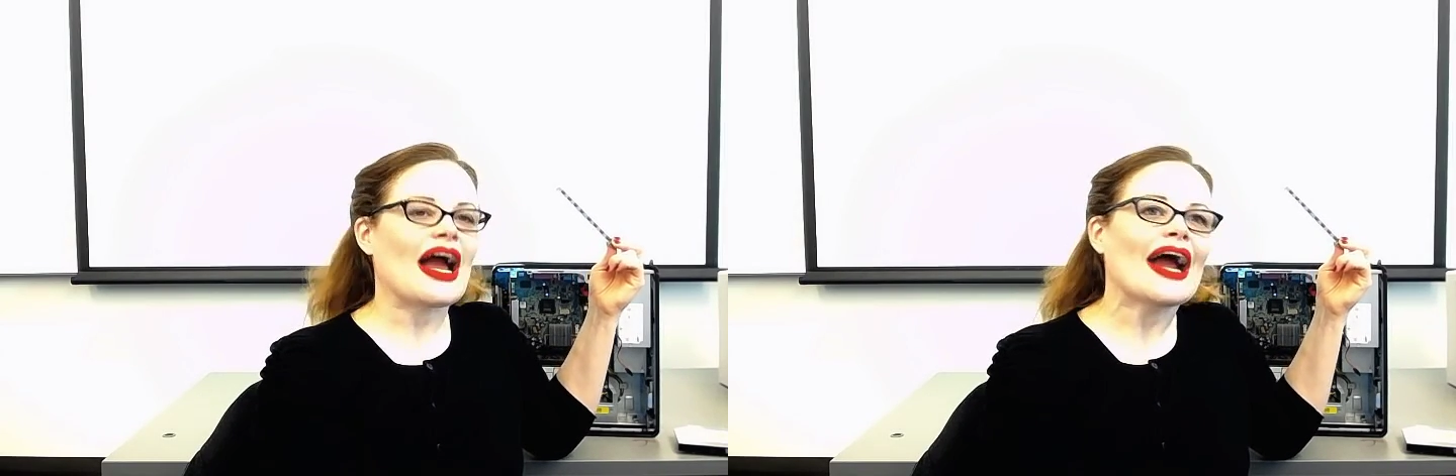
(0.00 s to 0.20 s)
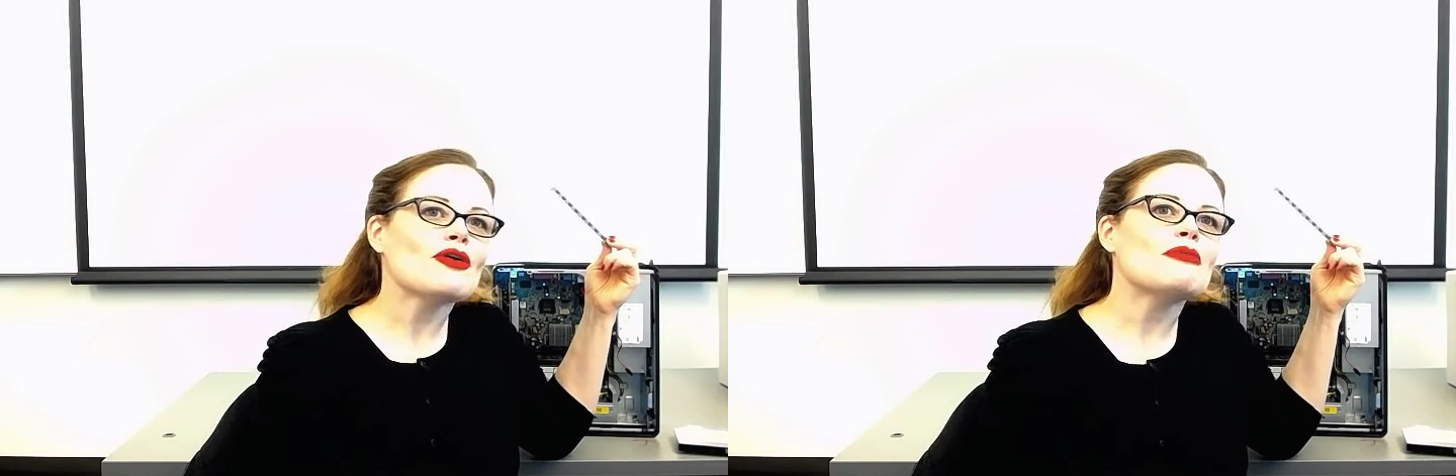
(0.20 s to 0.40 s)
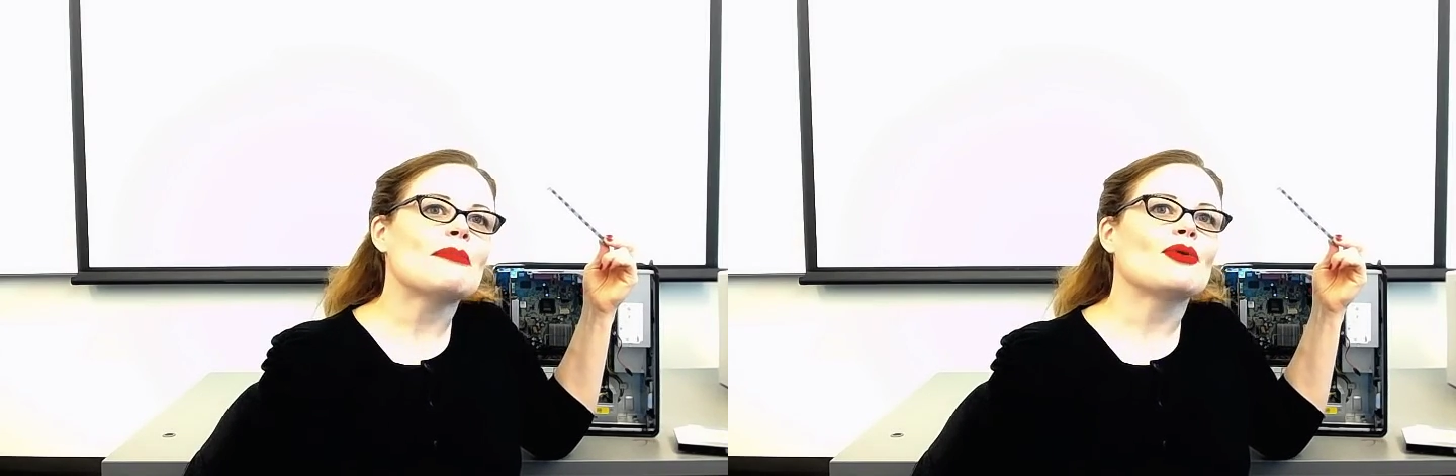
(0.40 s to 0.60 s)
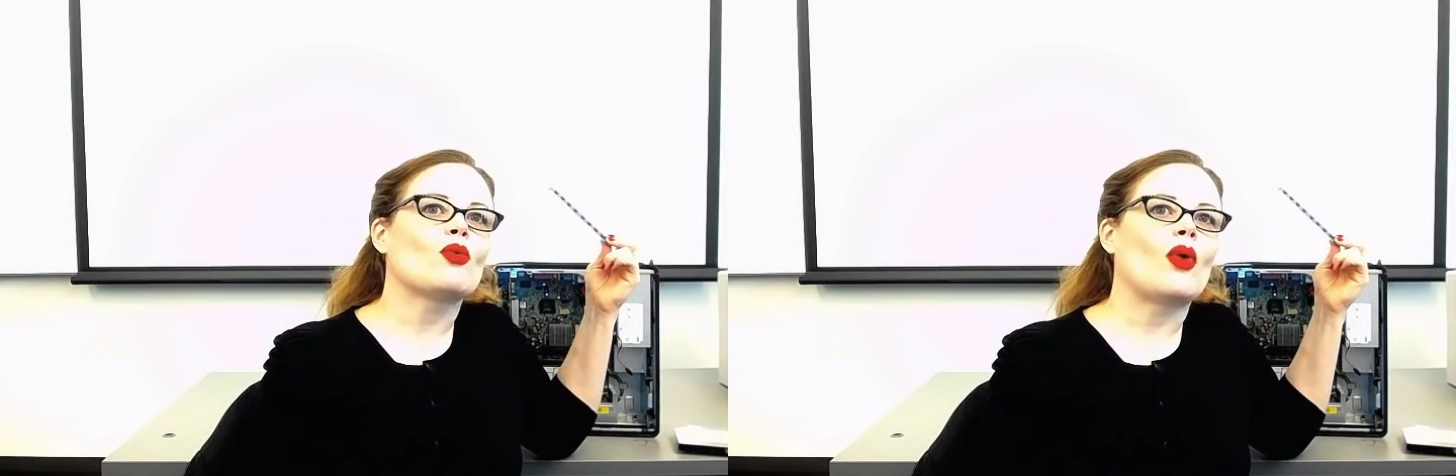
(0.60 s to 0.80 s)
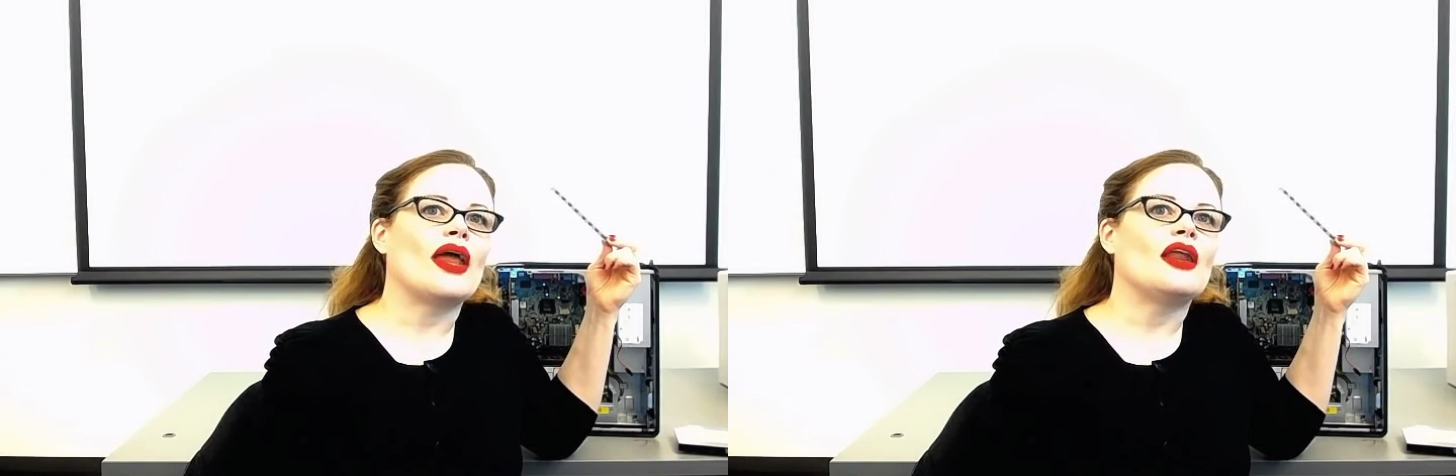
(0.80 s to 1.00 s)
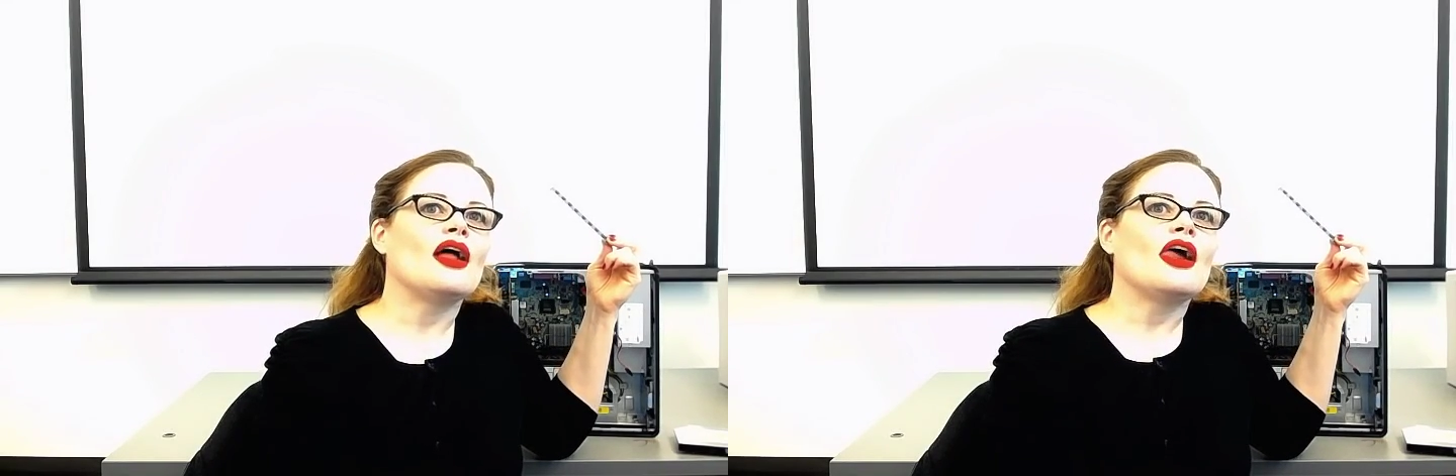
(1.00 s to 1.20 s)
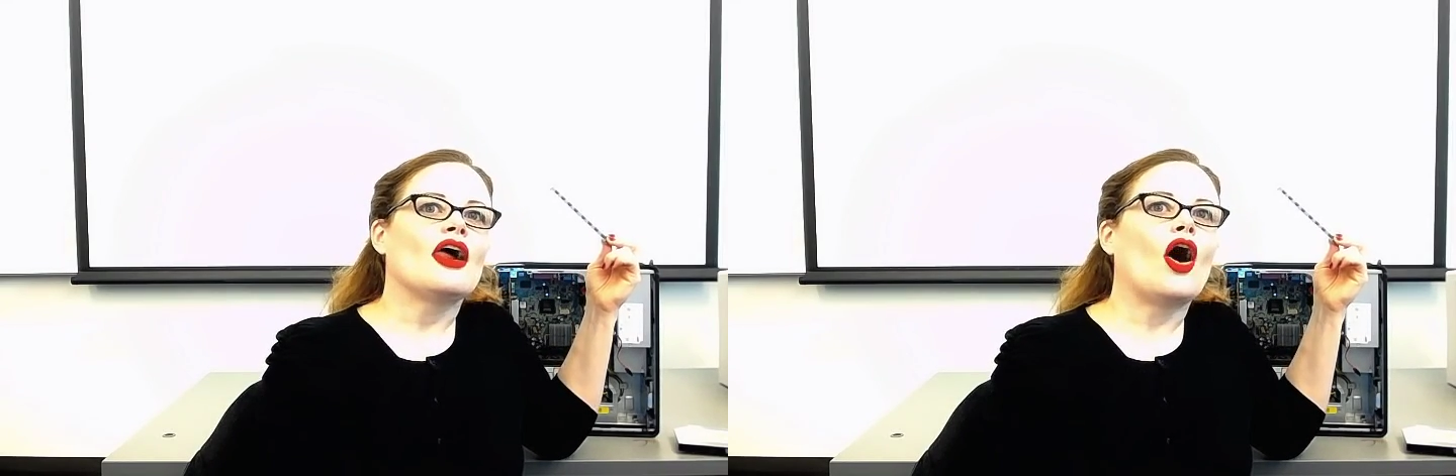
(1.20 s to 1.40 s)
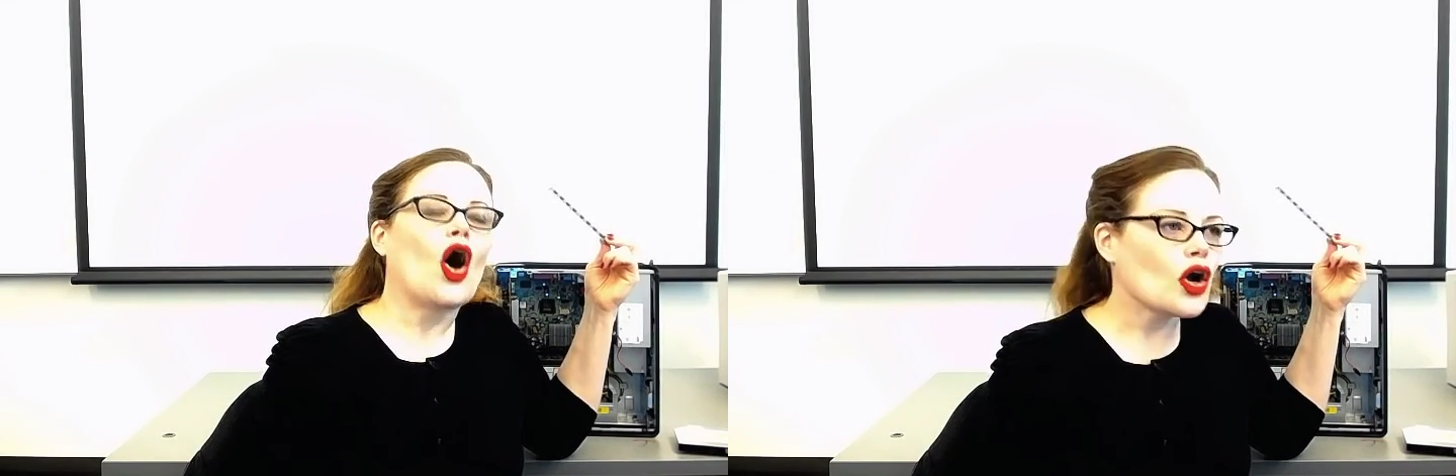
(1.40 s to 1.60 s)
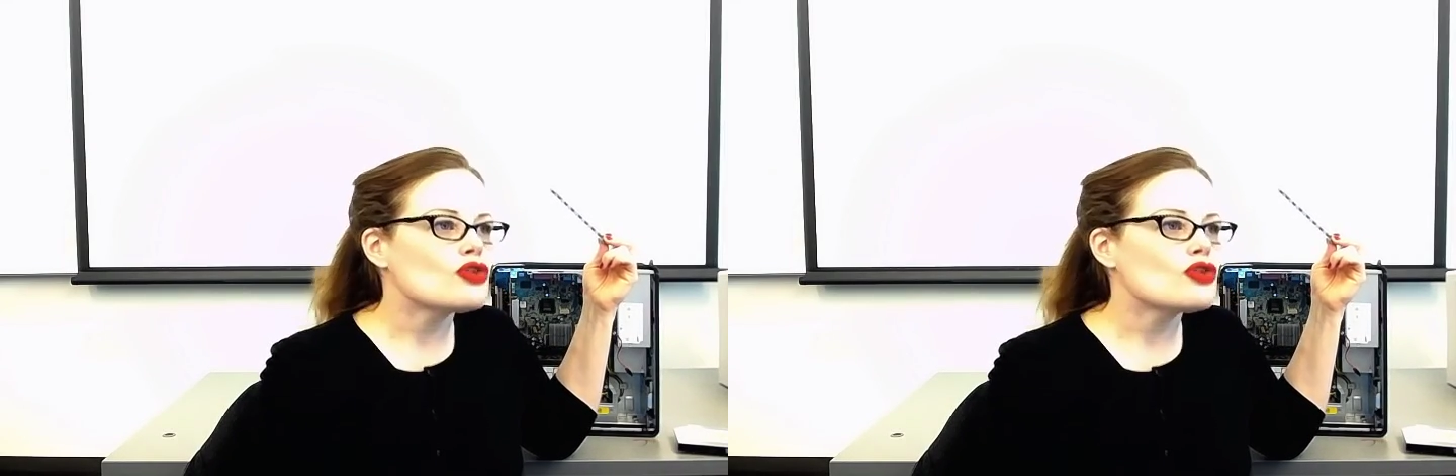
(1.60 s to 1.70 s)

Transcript: I remember when hard